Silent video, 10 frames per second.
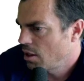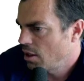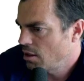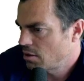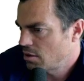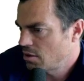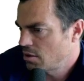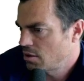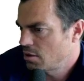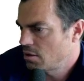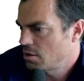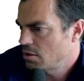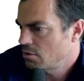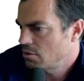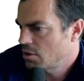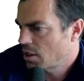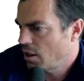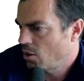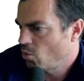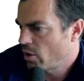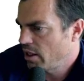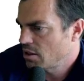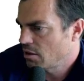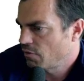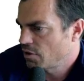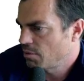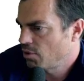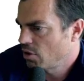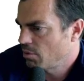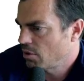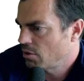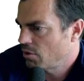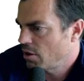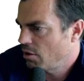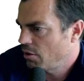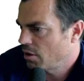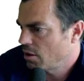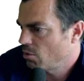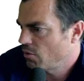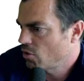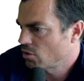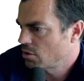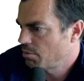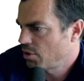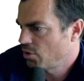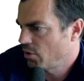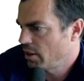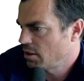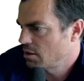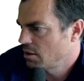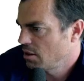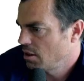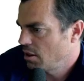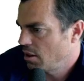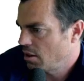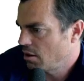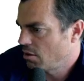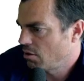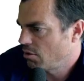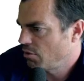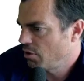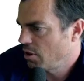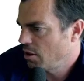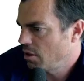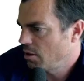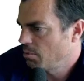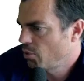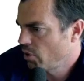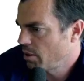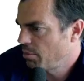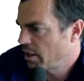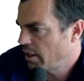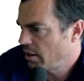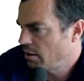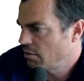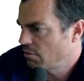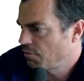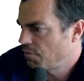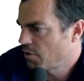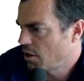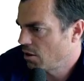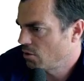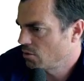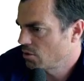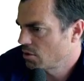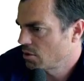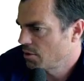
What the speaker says: it's still saying waiting for deployment. The only thing that we've got deployed are the boilerplate files,